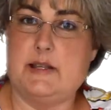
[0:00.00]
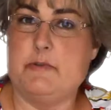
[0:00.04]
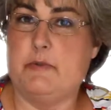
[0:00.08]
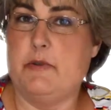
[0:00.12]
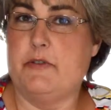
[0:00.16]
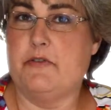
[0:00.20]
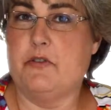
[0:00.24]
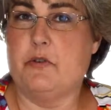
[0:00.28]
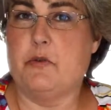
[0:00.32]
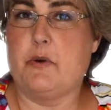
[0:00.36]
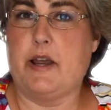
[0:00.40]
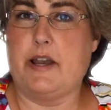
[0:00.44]
but
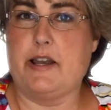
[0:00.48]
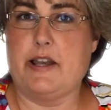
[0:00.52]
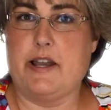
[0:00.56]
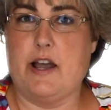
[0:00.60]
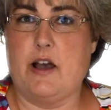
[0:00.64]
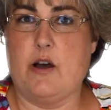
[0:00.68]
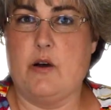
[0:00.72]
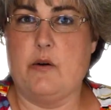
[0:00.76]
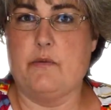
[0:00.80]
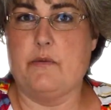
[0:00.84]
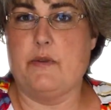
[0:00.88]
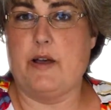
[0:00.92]
for right
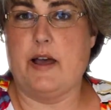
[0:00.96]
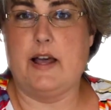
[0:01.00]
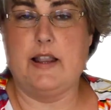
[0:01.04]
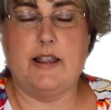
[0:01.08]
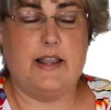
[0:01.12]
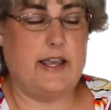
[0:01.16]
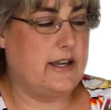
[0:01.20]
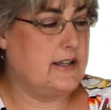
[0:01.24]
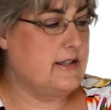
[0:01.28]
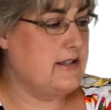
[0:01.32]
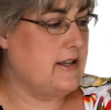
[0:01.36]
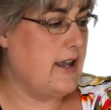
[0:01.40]
now I
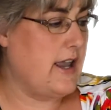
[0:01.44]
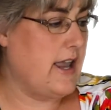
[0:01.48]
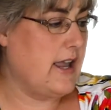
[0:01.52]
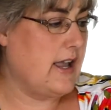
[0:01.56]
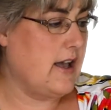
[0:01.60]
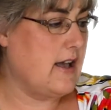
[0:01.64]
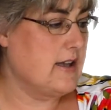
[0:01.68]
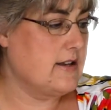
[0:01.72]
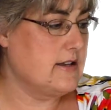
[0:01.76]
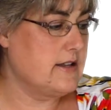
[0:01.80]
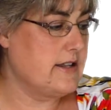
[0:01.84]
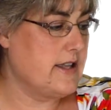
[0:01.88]
like to hang
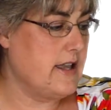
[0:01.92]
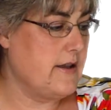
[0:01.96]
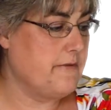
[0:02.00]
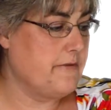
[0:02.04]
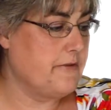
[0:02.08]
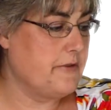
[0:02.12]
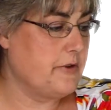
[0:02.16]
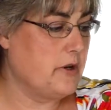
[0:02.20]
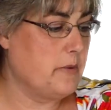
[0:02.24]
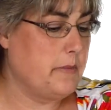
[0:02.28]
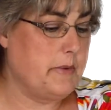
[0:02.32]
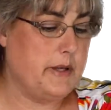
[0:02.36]
on to them
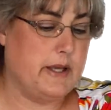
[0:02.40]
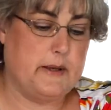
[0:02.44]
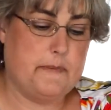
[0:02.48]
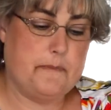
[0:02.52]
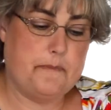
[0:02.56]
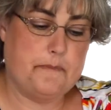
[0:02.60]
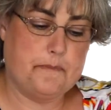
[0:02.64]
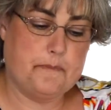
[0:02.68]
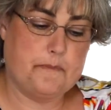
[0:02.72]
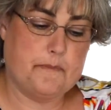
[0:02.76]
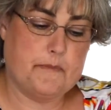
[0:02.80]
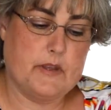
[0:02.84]
for a bit.
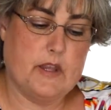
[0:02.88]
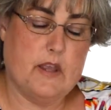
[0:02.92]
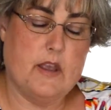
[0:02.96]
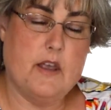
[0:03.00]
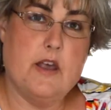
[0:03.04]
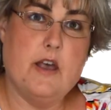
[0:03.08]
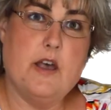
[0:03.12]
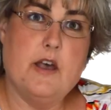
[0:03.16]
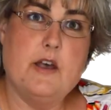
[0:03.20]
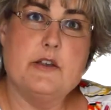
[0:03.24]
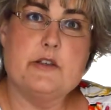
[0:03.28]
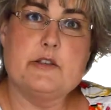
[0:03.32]

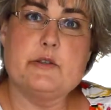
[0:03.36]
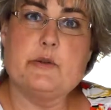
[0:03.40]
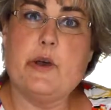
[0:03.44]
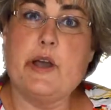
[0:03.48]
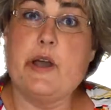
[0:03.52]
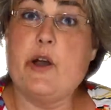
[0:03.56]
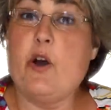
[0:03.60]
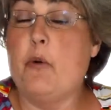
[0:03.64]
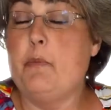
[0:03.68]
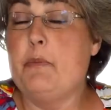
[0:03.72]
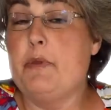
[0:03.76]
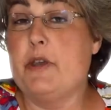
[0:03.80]
So I
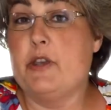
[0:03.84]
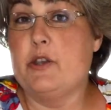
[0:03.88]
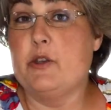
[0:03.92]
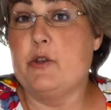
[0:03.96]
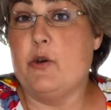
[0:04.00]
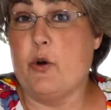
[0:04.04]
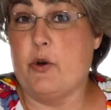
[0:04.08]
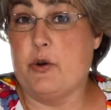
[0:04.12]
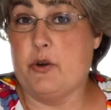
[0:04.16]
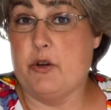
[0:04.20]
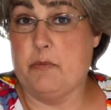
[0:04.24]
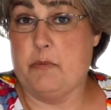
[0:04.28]
hope that you'll
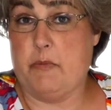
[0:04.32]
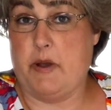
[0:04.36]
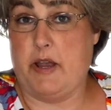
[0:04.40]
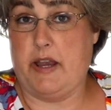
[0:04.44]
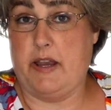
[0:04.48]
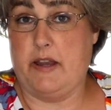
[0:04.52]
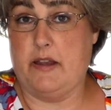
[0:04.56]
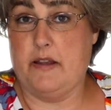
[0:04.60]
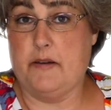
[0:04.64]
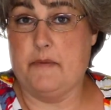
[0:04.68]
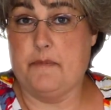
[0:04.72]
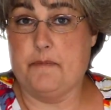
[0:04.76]
order my